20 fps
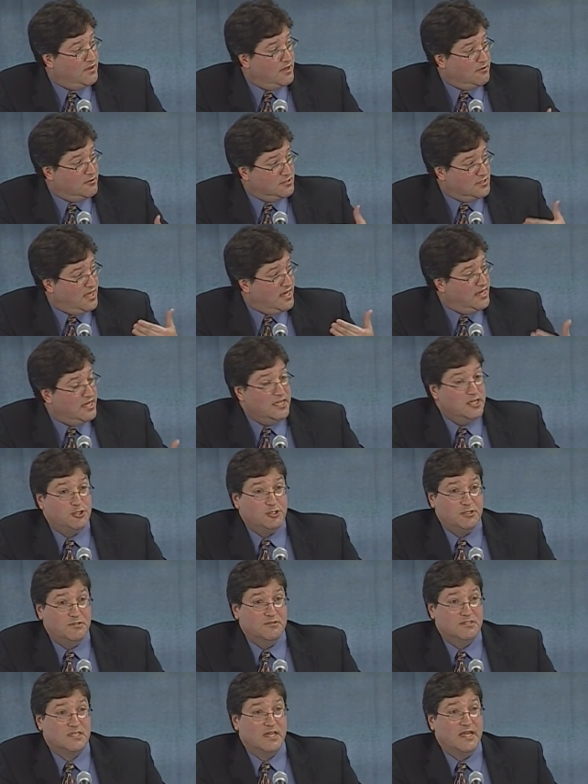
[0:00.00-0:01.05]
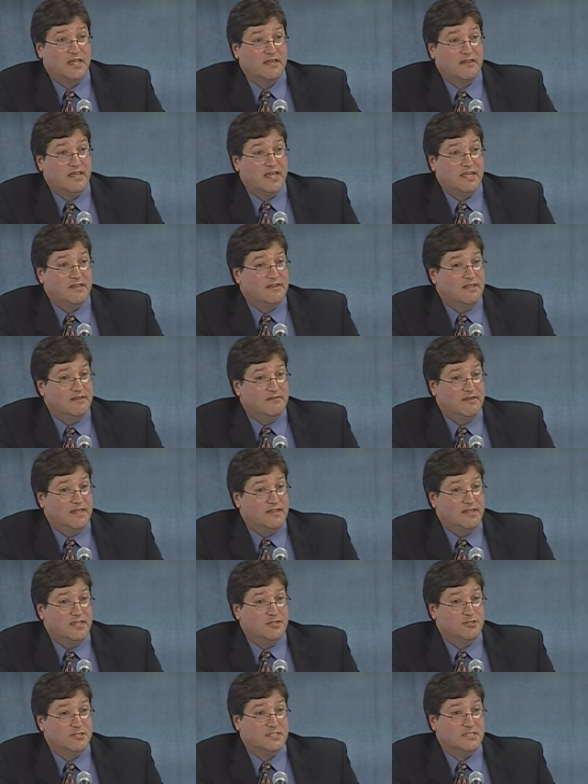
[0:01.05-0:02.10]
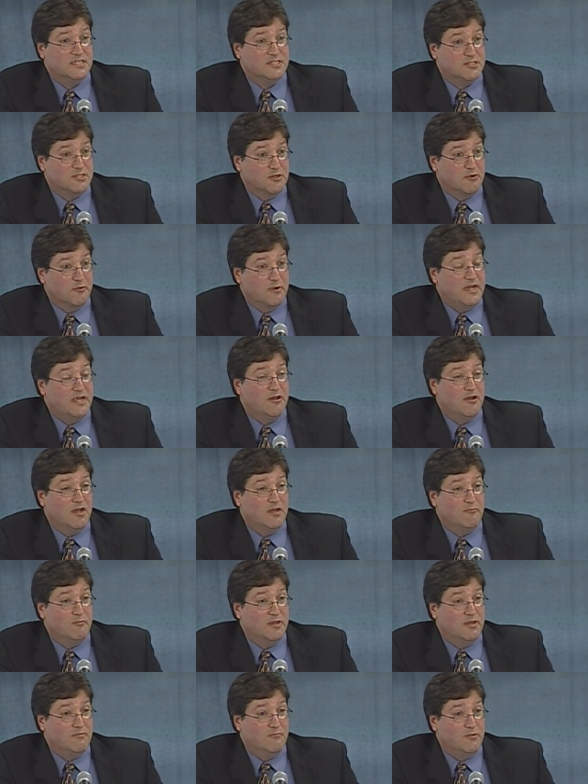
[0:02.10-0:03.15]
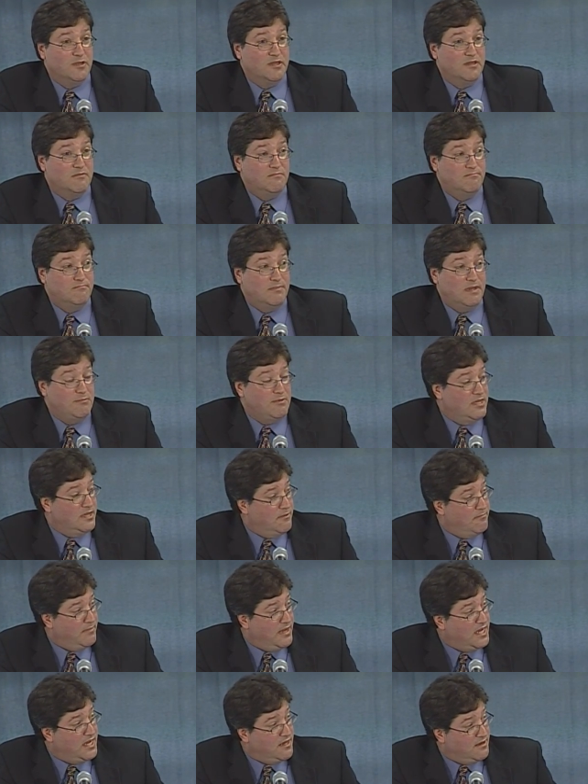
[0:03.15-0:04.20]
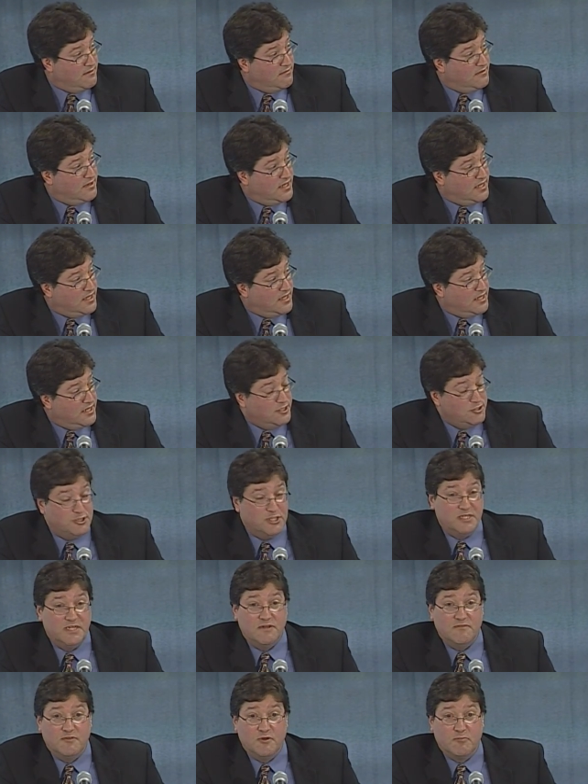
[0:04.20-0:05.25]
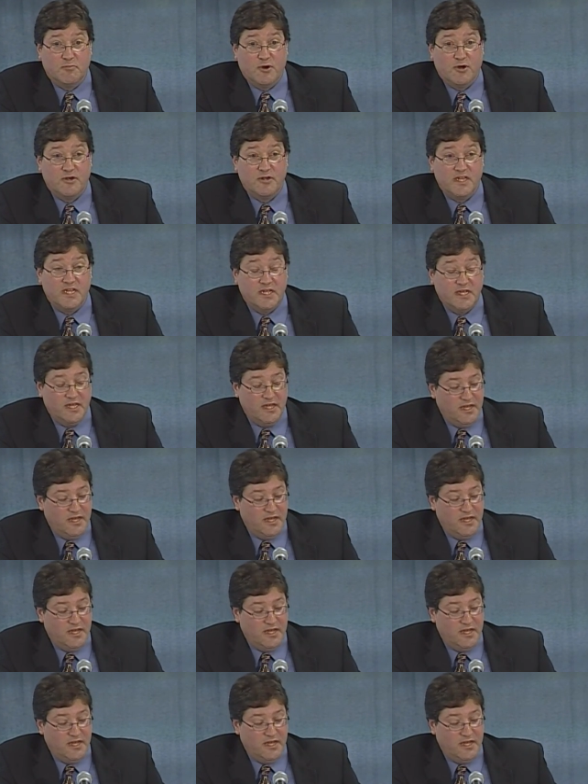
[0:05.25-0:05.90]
There's a lot of issues like that that, that they just disagree on with, with maybe the main uh, agenda of their party.